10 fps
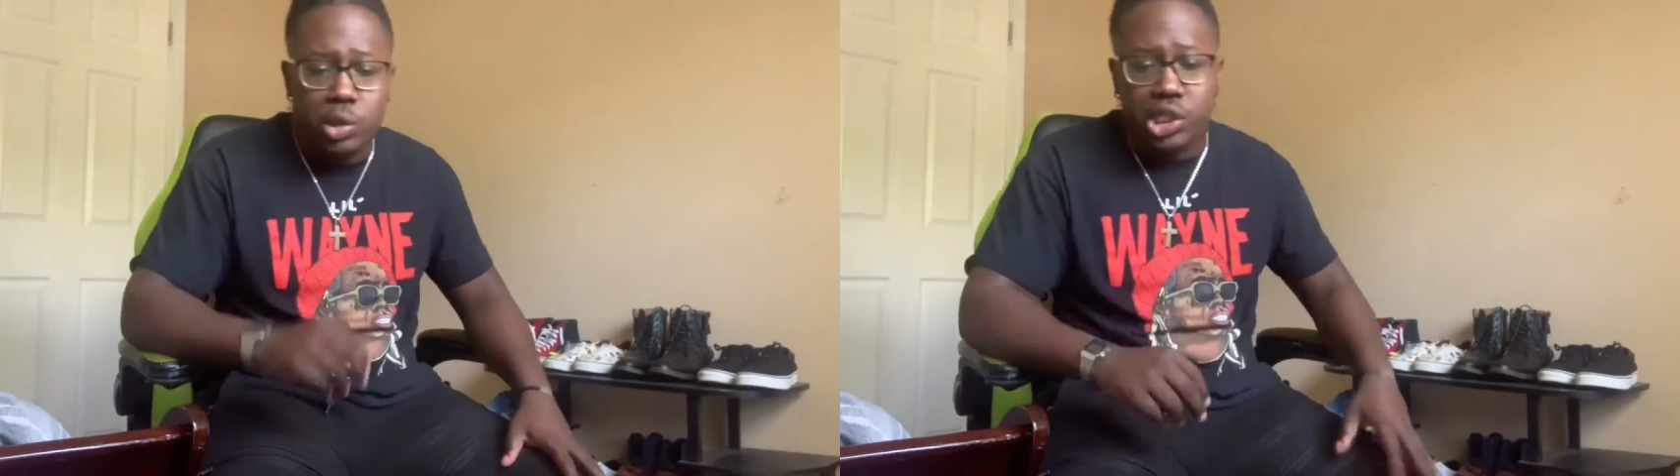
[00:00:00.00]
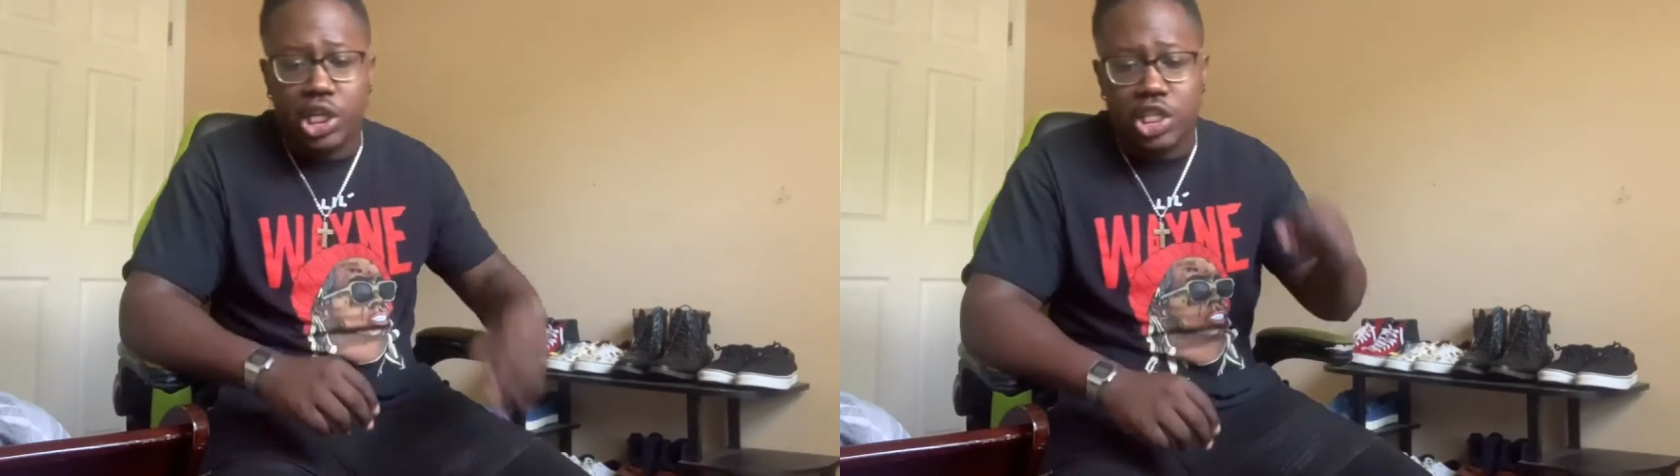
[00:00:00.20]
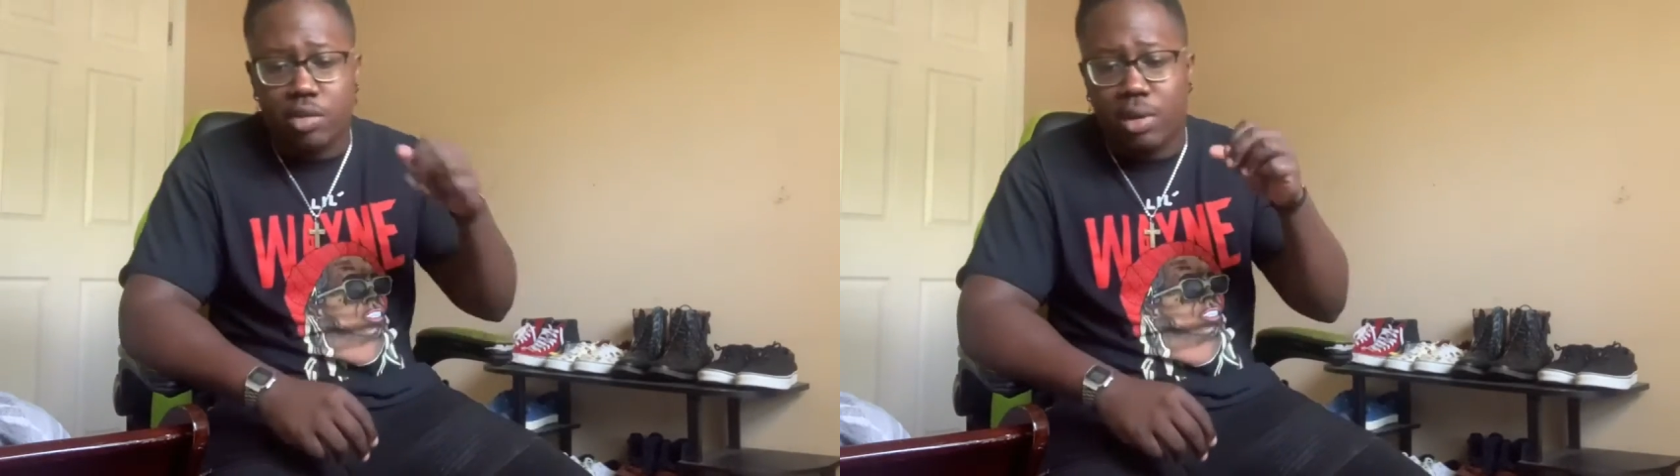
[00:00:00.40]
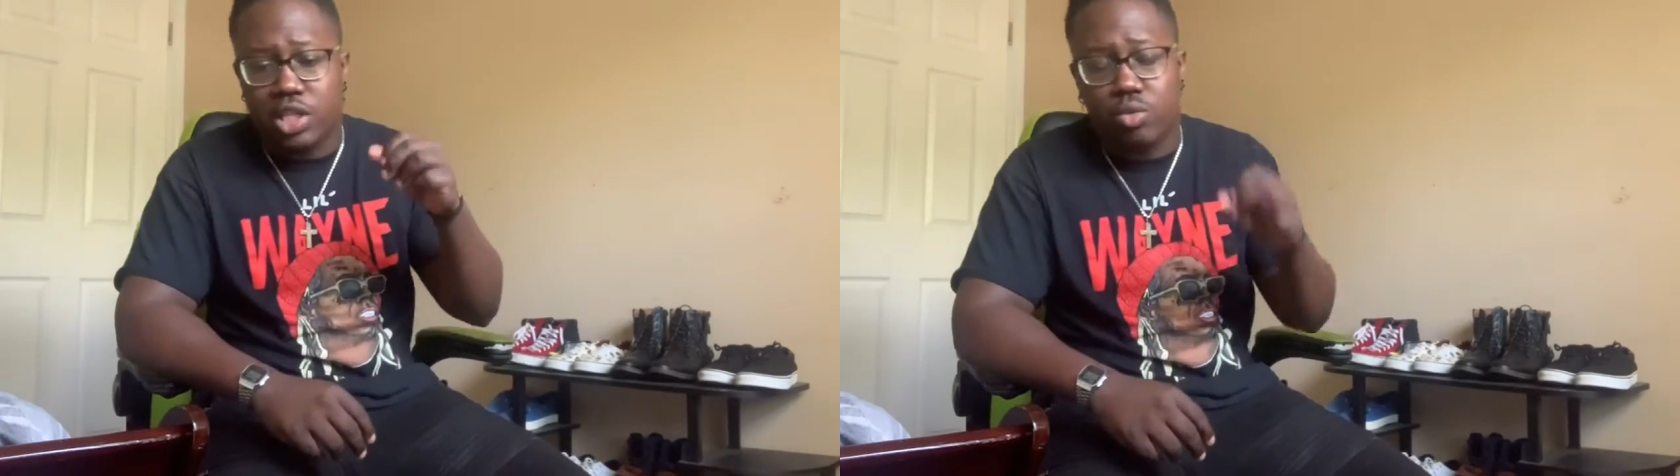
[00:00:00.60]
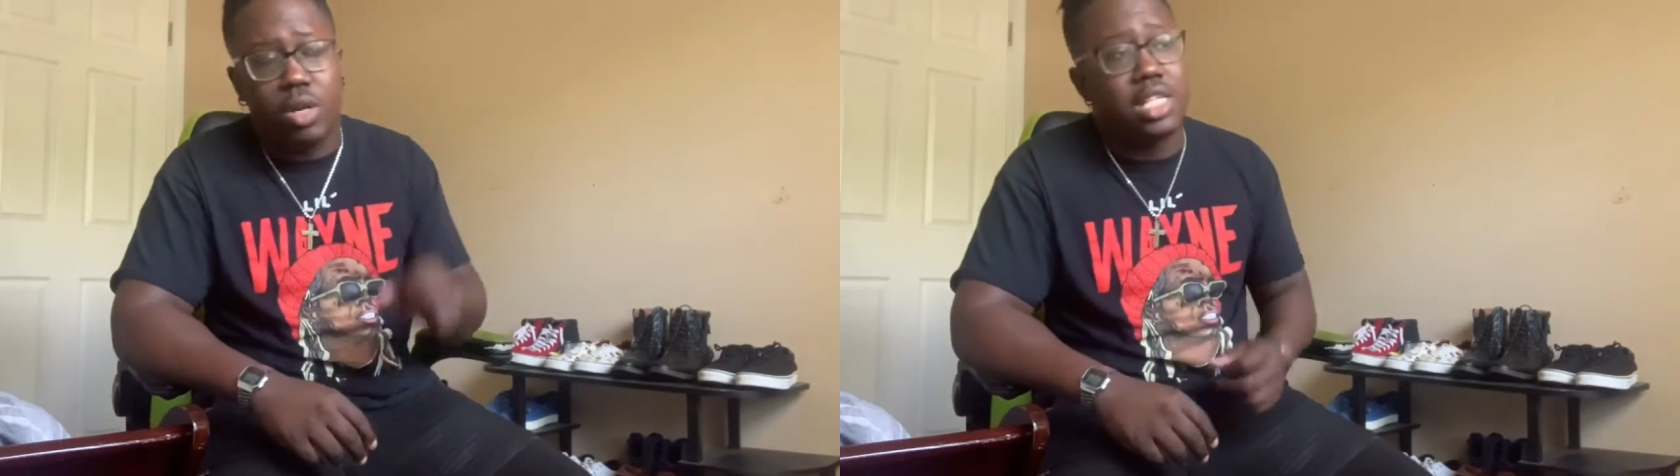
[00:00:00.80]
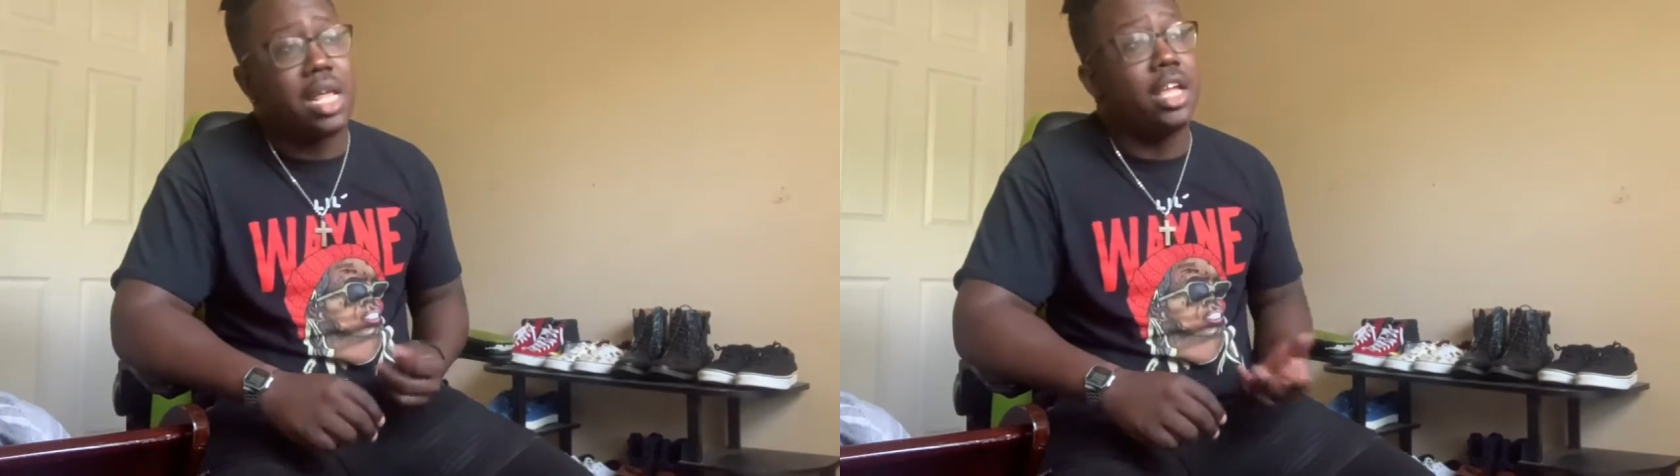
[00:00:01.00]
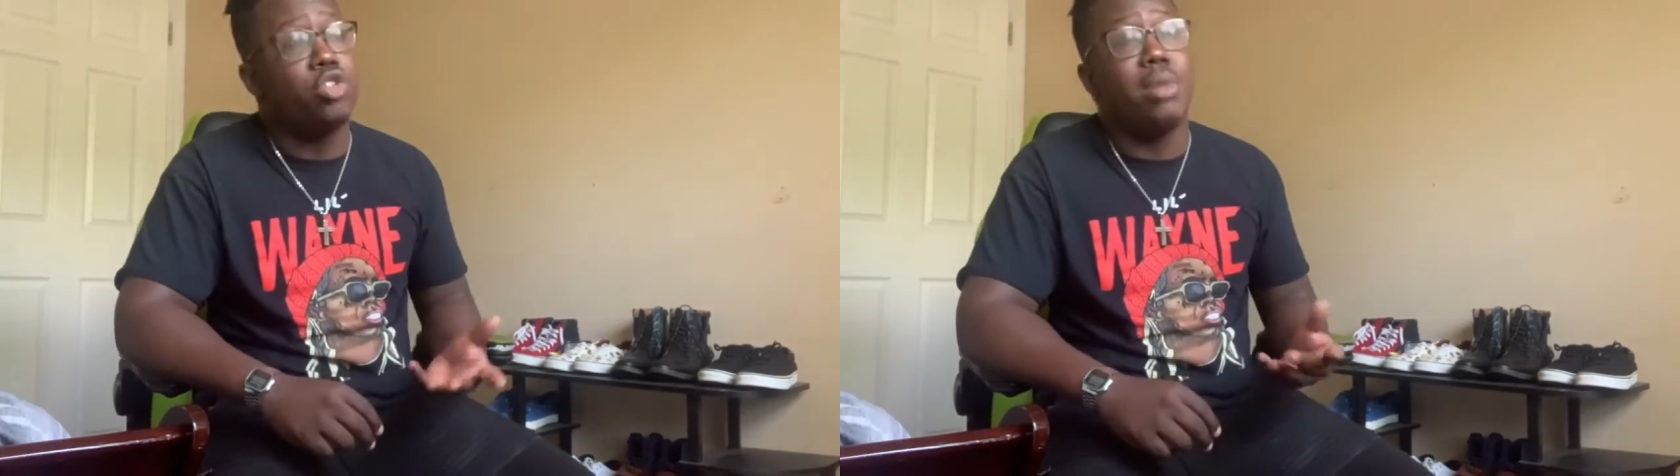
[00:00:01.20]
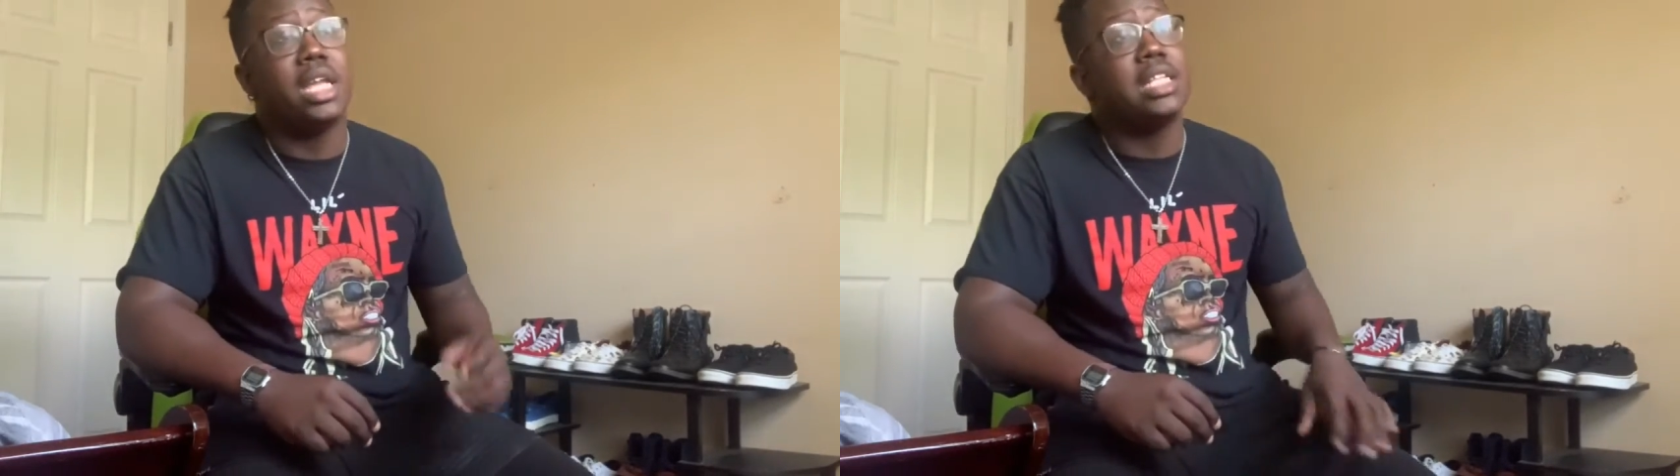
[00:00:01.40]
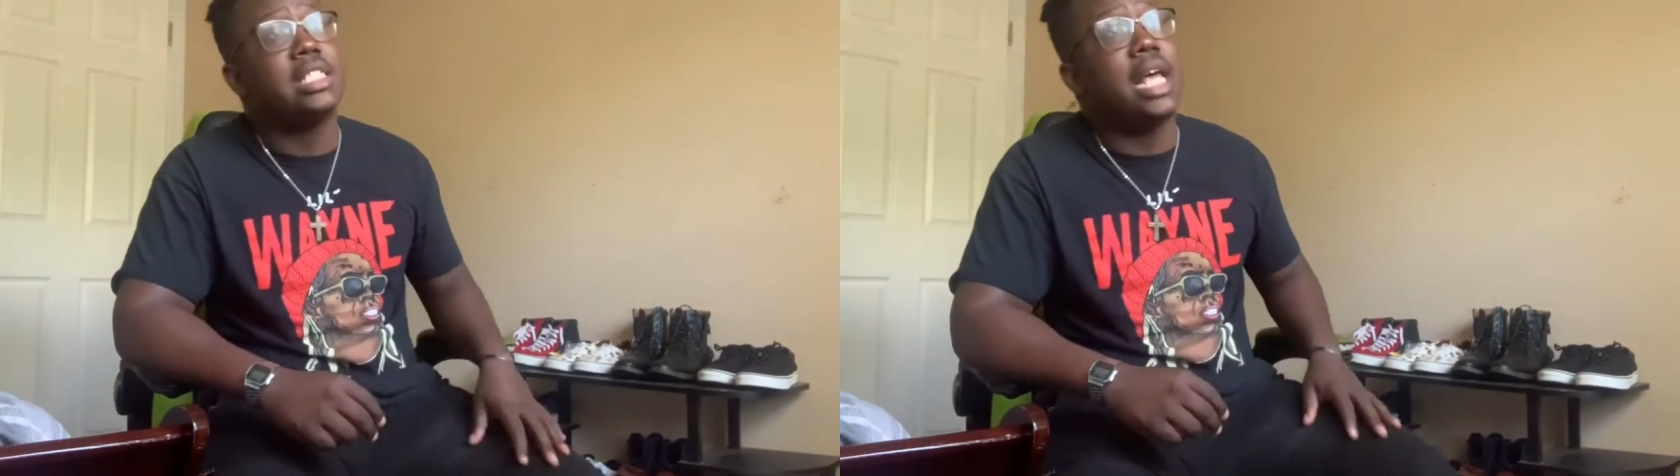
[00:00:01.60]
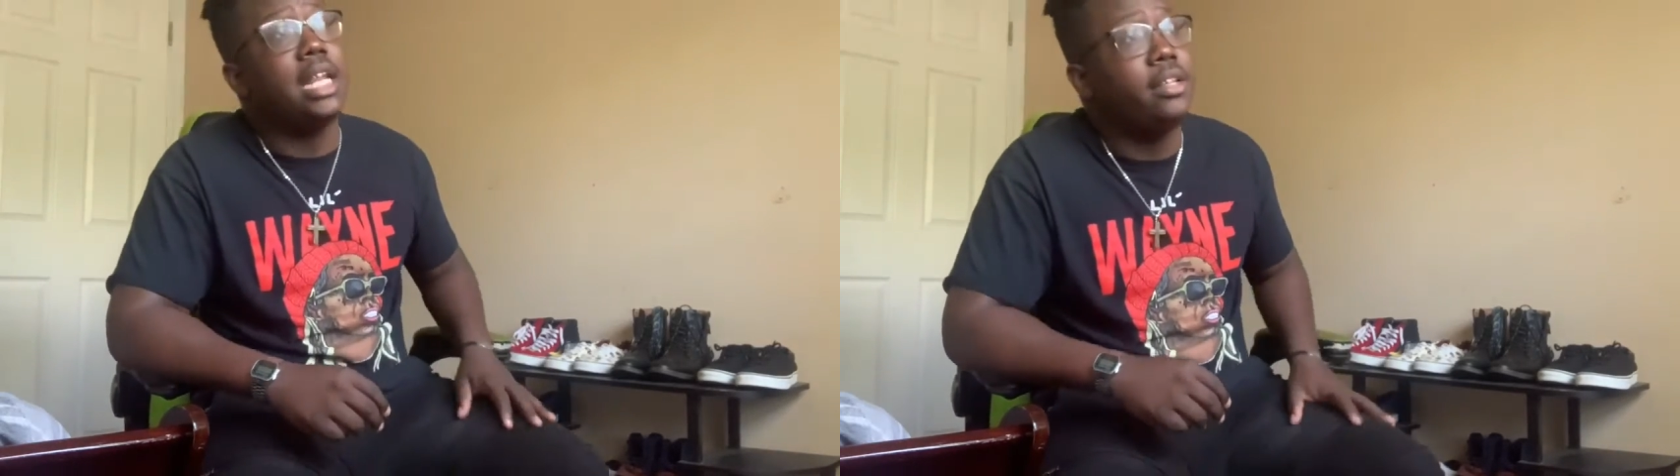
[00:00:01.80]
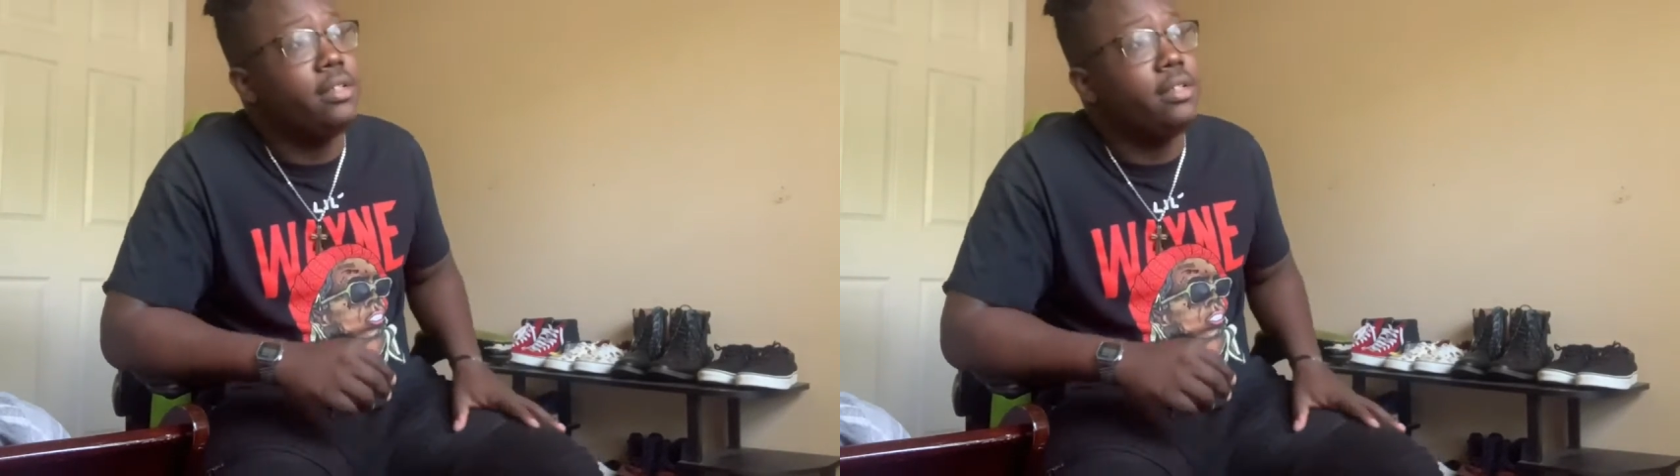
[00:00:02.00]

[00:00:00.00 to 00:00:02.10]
cheese and the mozzarella. Sound like he was making a salad.